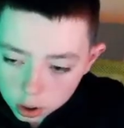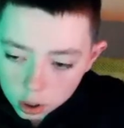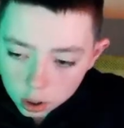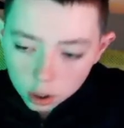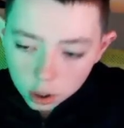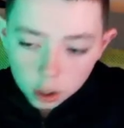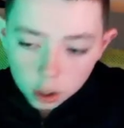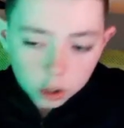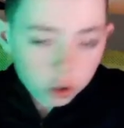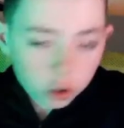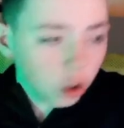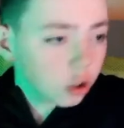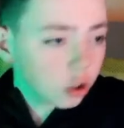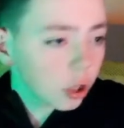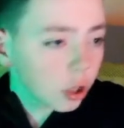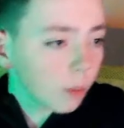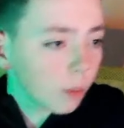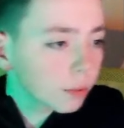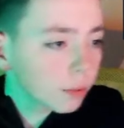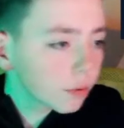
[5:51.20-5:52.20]
Two subs
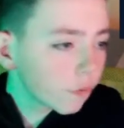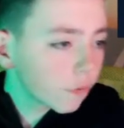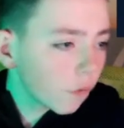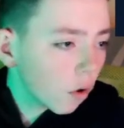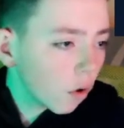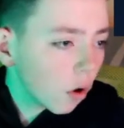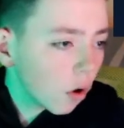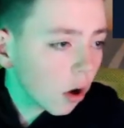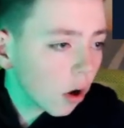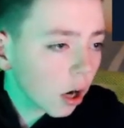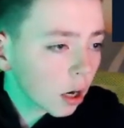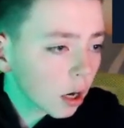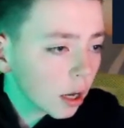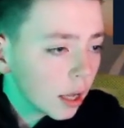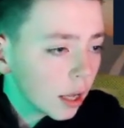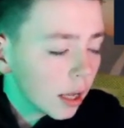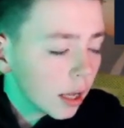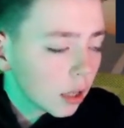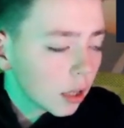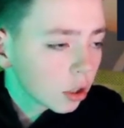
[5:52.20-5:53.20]
for
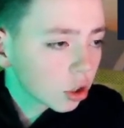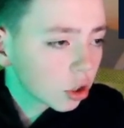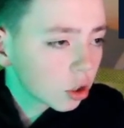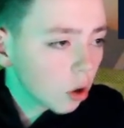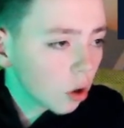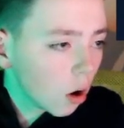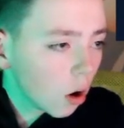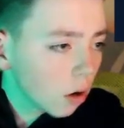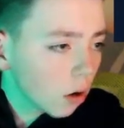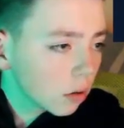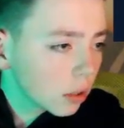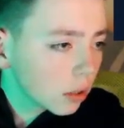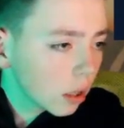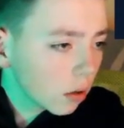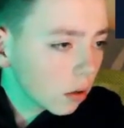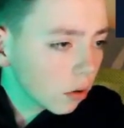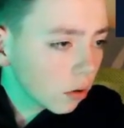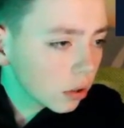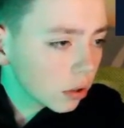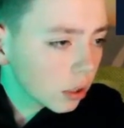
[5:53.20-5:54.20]
Scotland. It looks
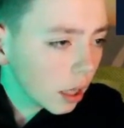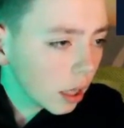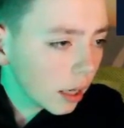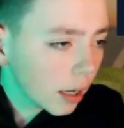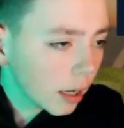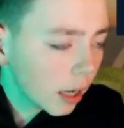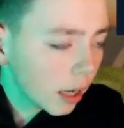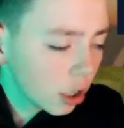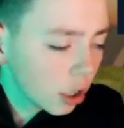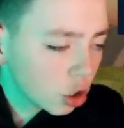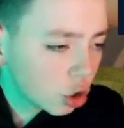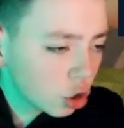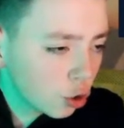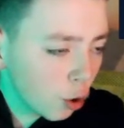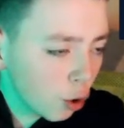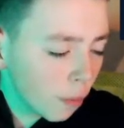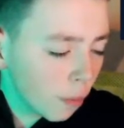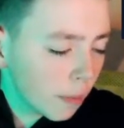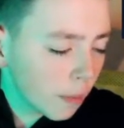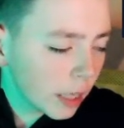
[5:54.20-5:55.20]
like it's John
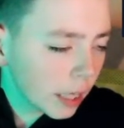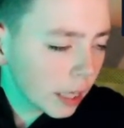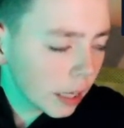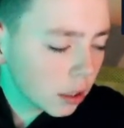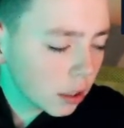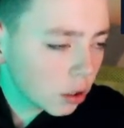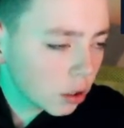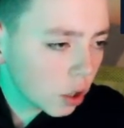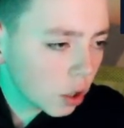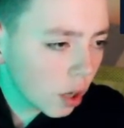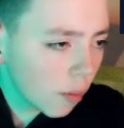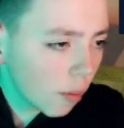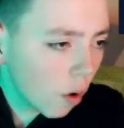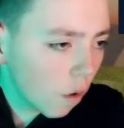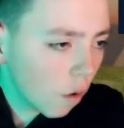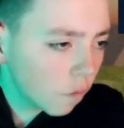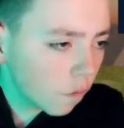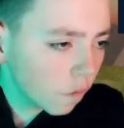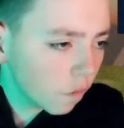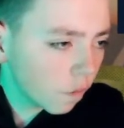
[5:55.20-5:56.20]
McGinn to come off
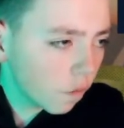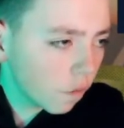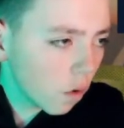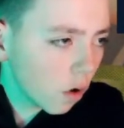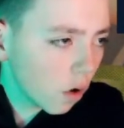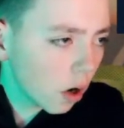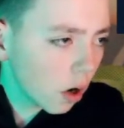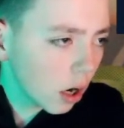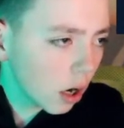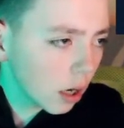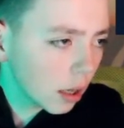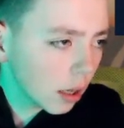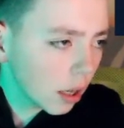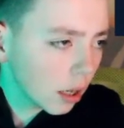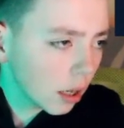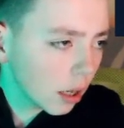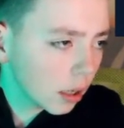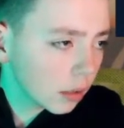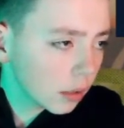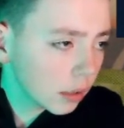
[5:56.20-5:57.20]
for
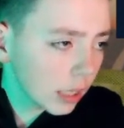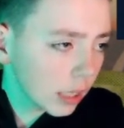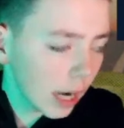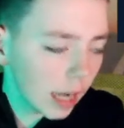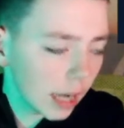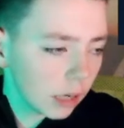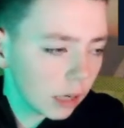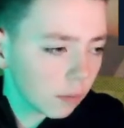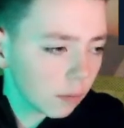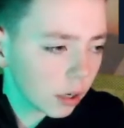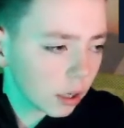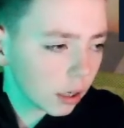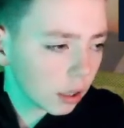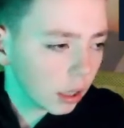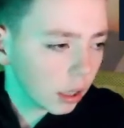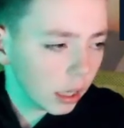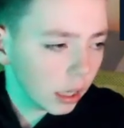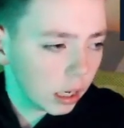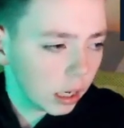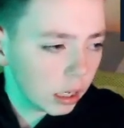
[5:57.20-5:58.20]
Kenny
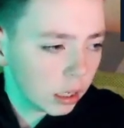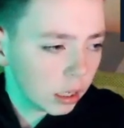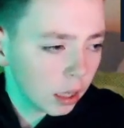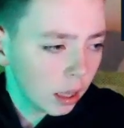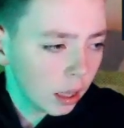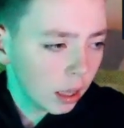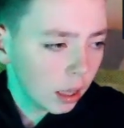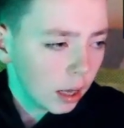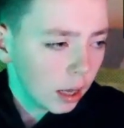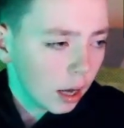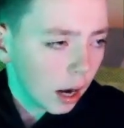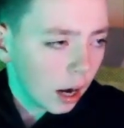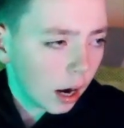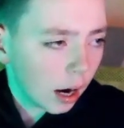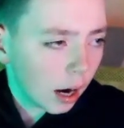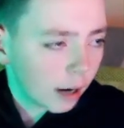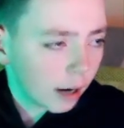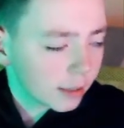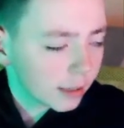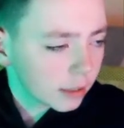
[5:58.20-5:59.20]
McLean.
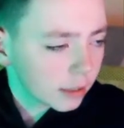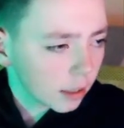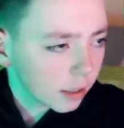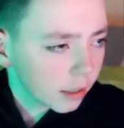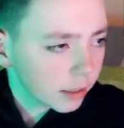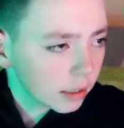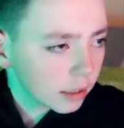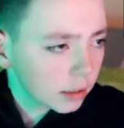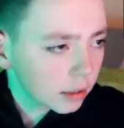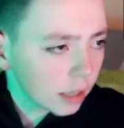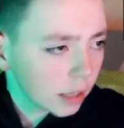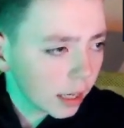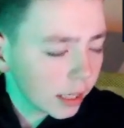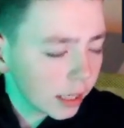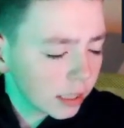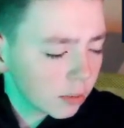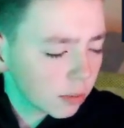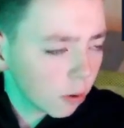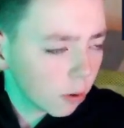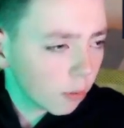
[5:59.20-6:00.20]
And Lyndon Dykes
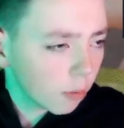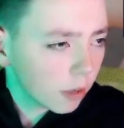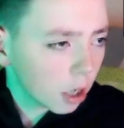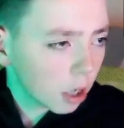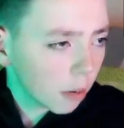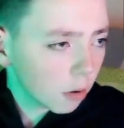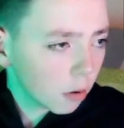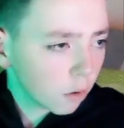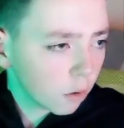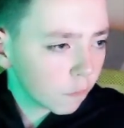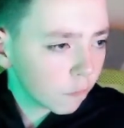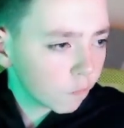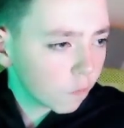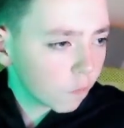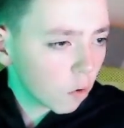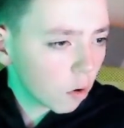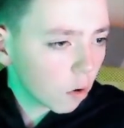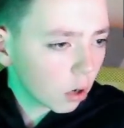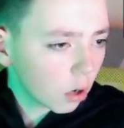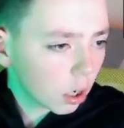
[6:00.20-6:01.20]
will be coming on
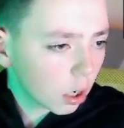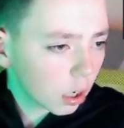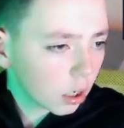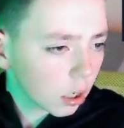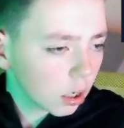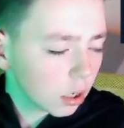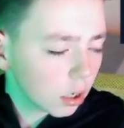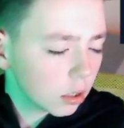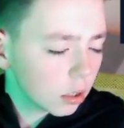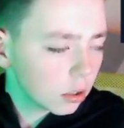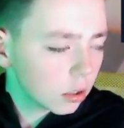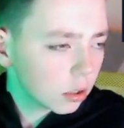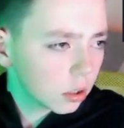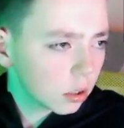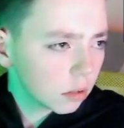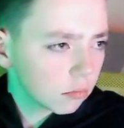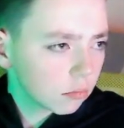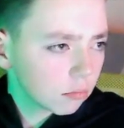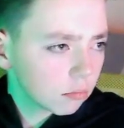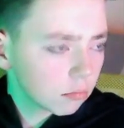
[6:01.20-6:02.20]
for,
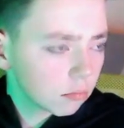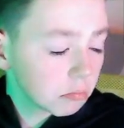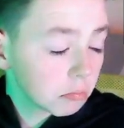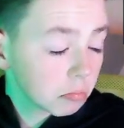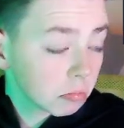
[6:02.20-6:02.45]
I'm